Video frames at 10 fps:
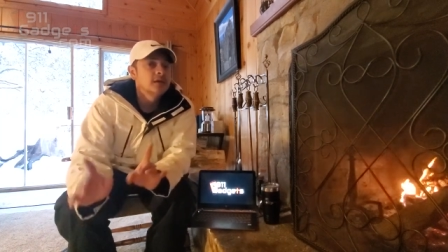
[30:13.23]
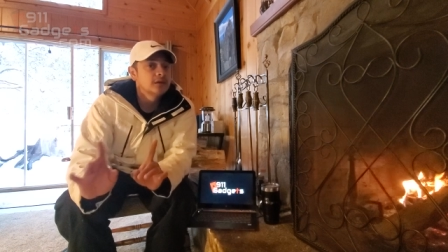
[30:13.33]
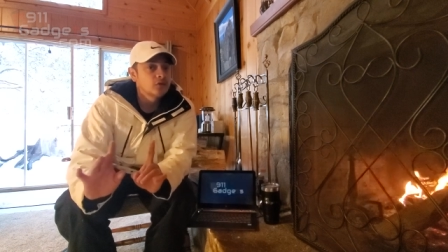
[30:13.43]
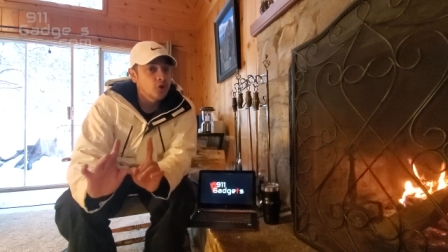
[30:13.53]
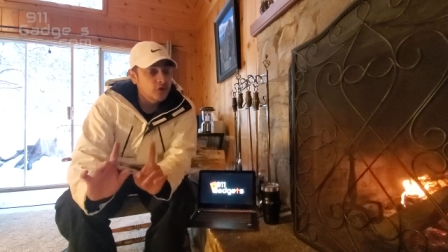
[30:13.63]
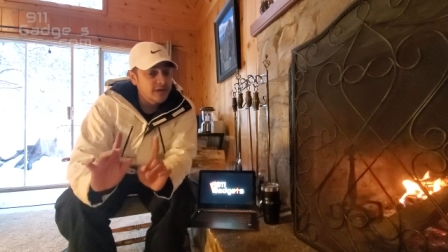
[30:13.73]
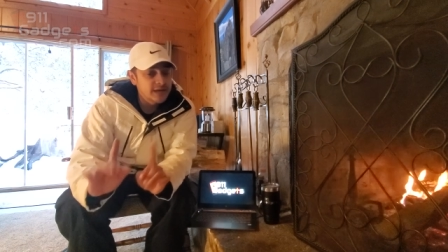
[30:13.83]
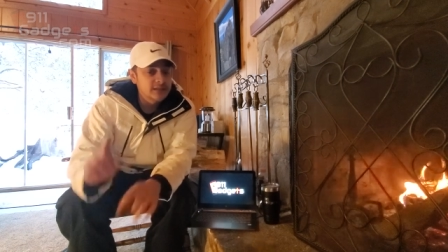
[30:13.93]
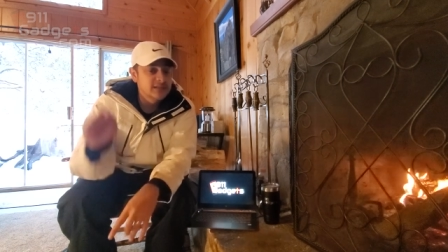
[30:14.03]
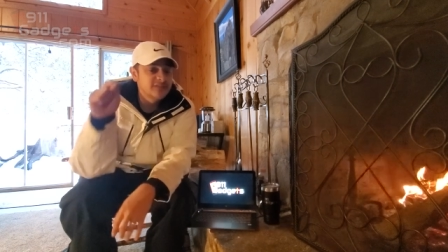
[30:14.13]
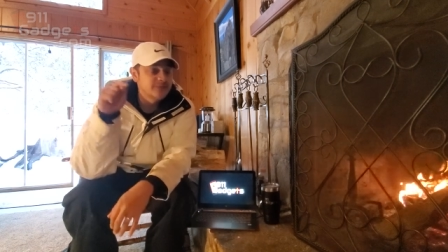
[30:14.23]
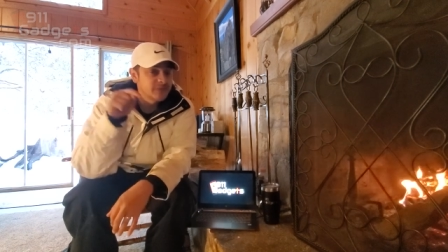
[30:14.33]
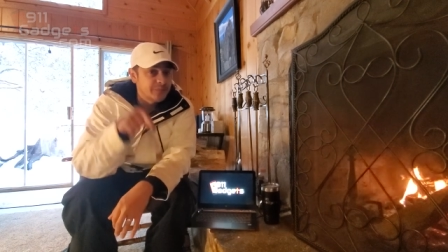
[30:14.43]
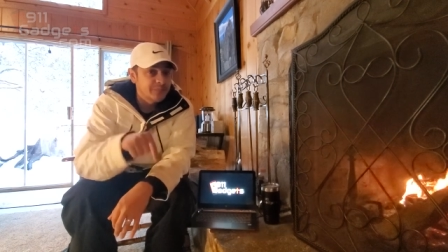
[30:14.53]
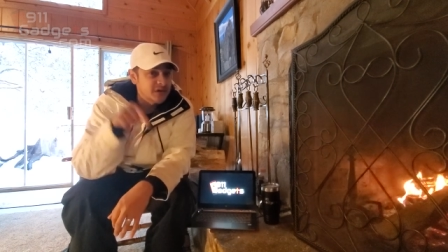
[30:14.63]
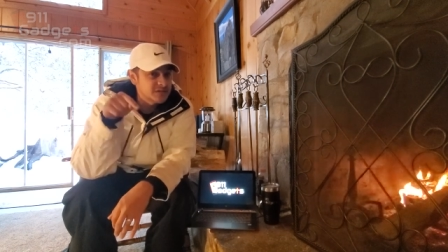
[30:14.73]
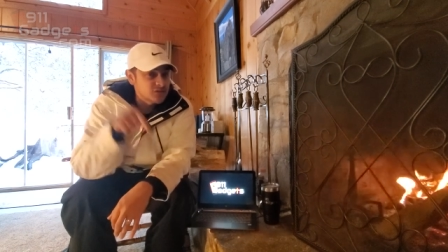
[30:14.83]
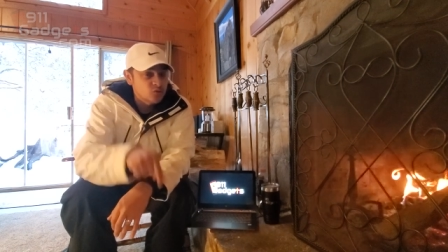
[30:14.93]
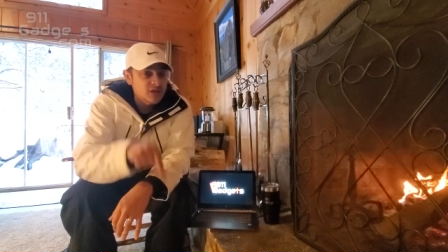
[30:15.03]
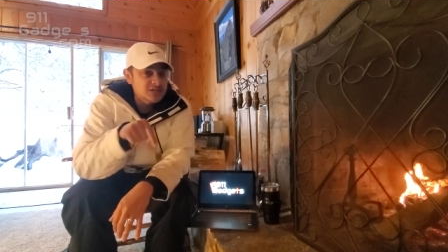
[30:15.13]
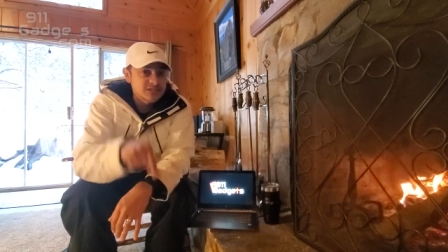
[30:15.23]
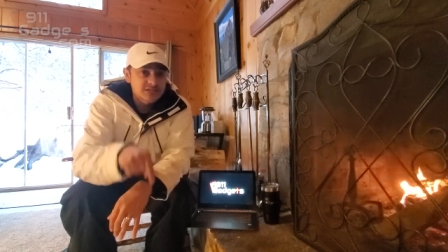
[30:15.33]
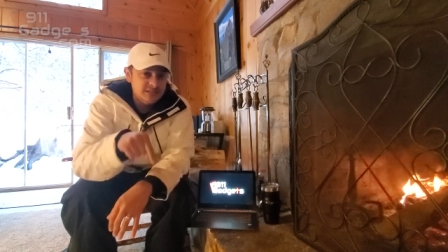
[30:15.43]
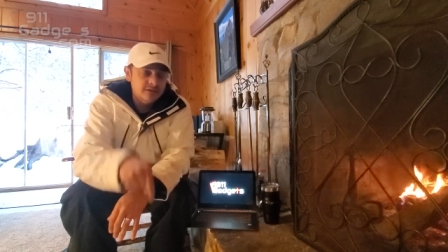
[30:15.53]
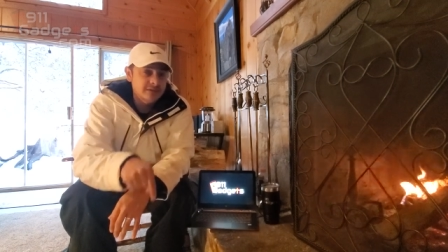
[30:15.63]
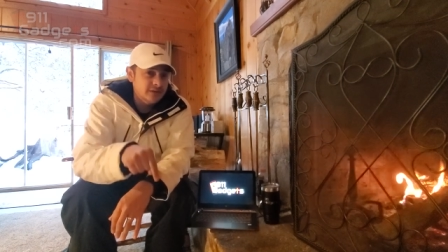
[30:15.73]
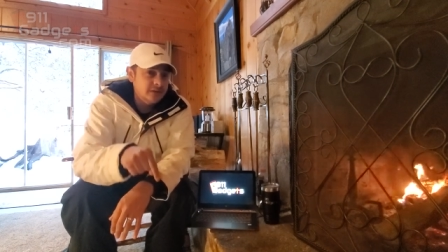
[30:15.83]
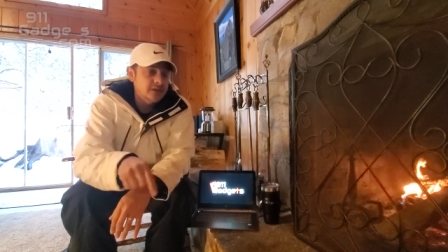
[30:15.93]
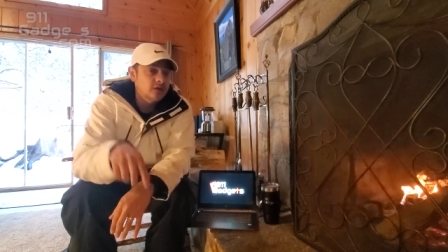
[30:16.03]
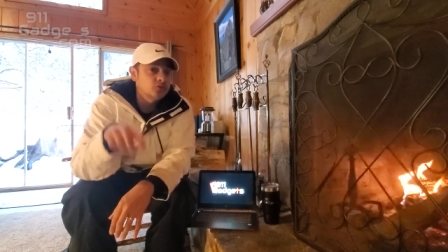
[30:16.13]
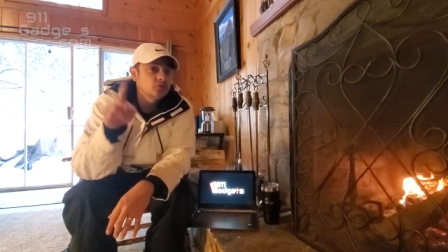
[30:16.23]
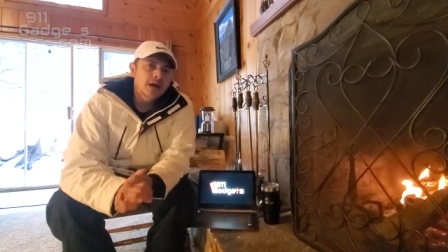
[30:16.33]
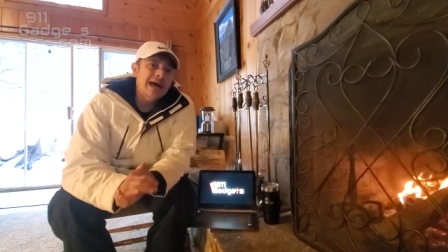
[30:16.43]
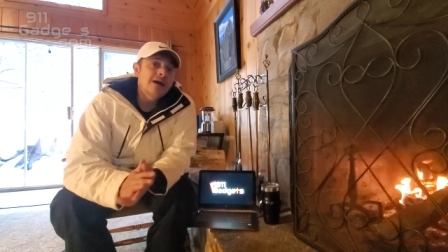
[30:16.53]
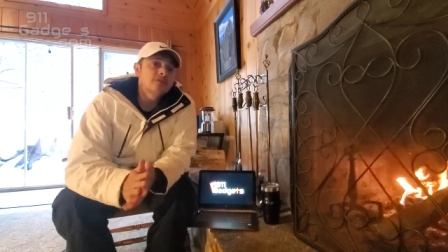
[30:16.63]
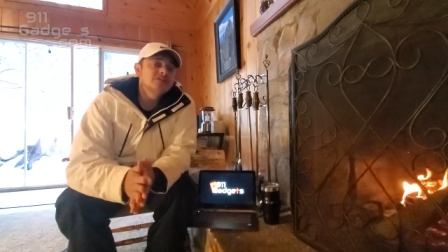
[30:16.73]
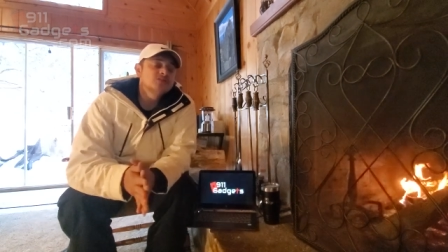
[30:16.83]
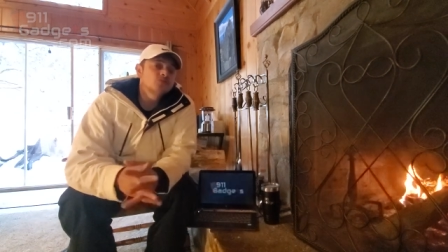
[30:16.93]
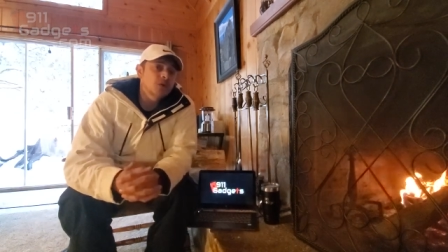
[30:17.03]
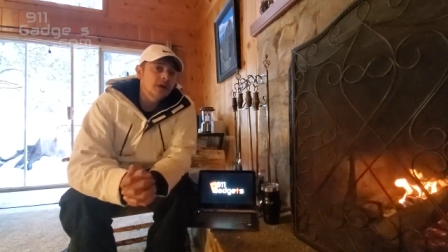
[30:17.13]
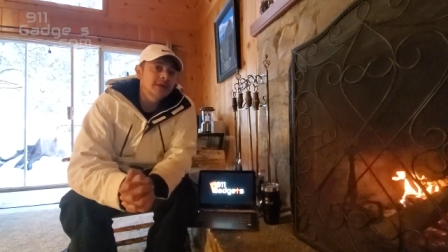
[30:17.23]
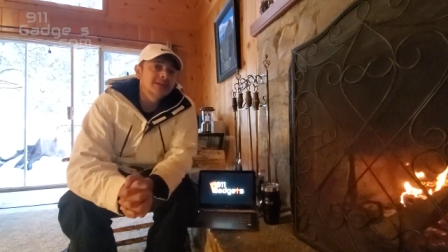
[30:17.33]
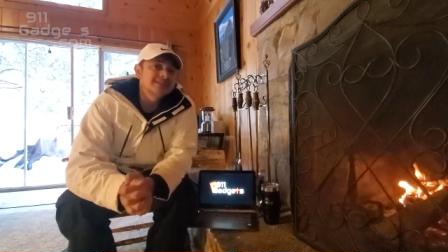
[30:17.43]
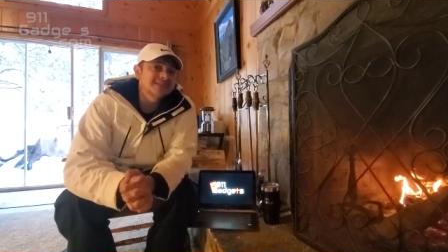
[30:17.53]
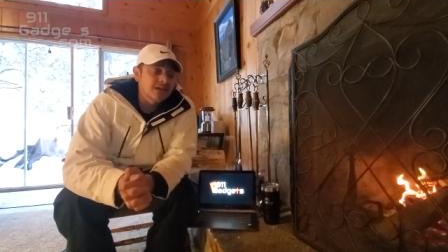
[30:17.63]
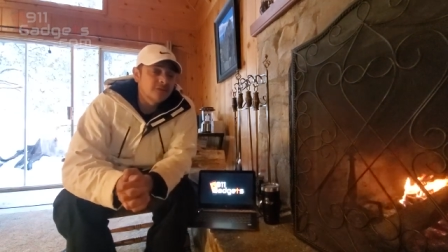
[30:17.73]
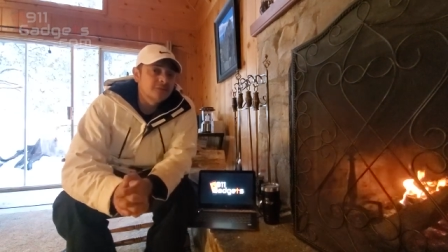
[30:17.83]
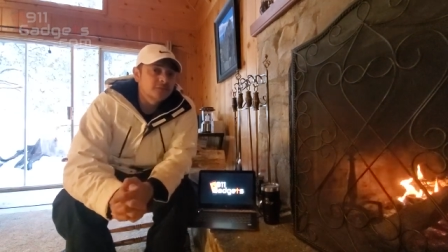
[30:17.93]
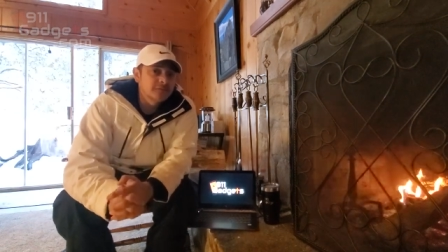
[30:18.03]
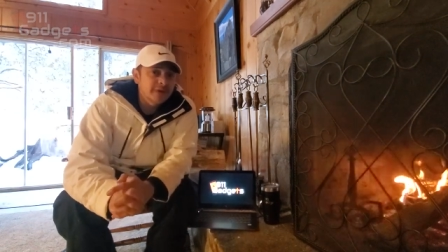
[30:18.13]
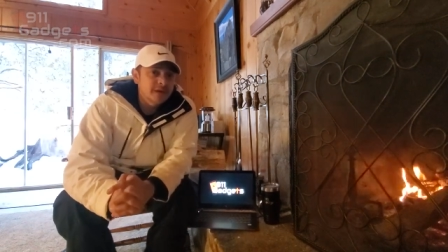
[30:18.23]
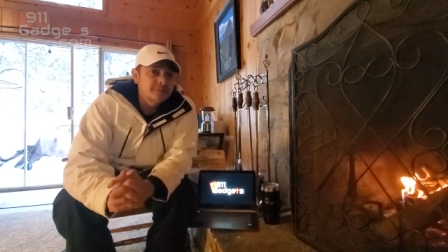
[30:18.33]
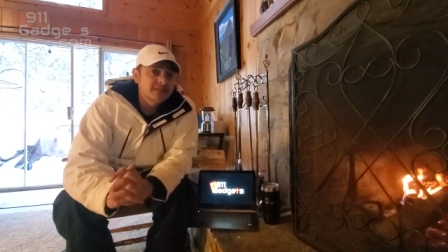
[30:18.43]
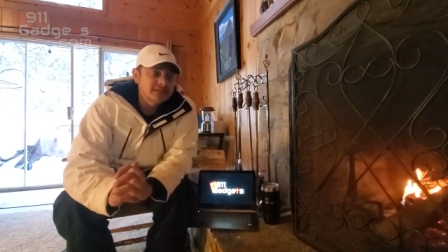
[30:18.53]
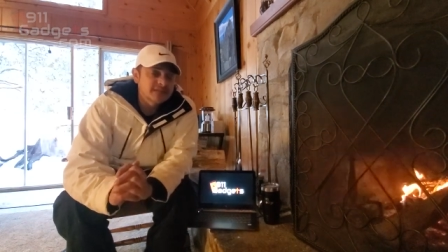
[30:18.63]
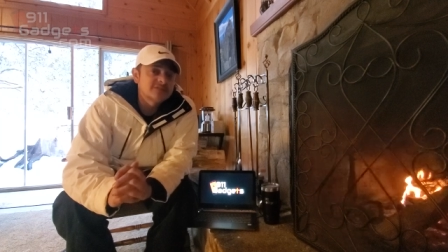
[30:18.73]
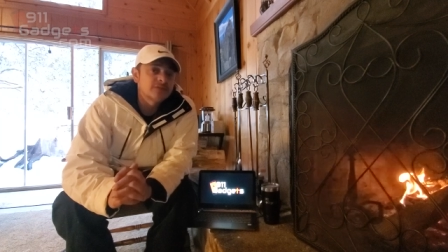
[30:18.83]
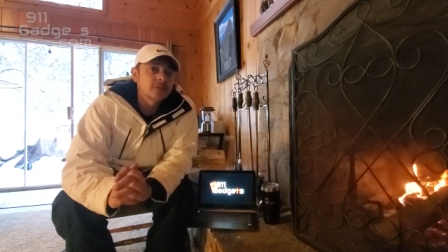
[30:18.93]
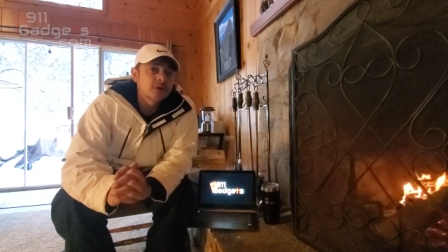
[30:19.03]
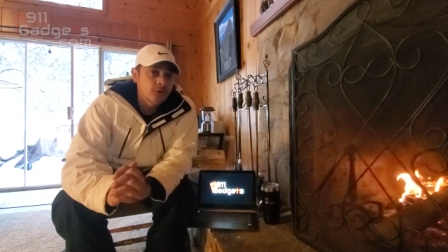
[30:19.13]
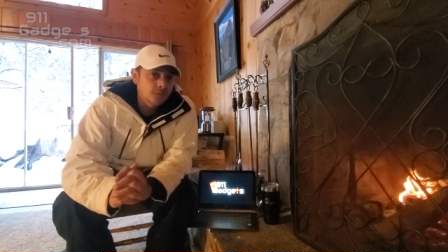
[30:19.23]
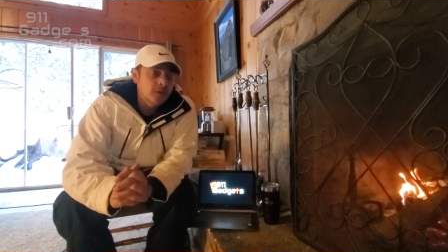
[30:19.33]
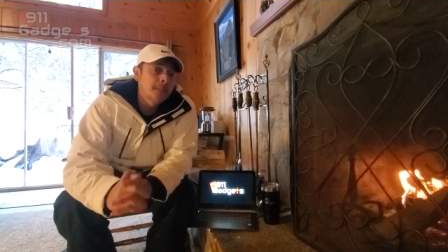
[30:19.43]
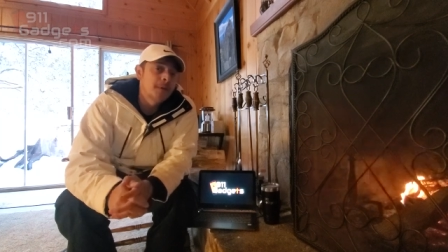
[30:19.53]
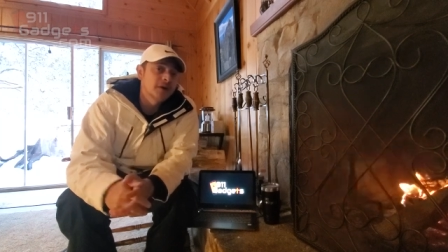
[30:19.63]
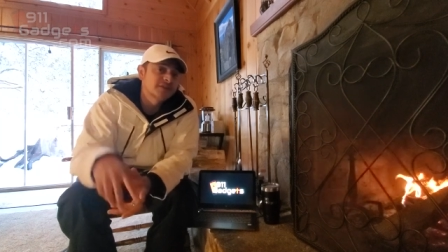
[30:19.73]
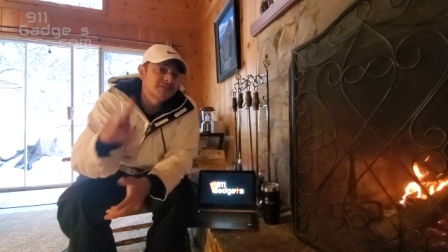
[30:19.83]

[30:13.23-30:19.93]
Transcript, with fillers: Go ahead and leave me a bunch of questions down there, and I'll do how to run a cell phone repair business from home, part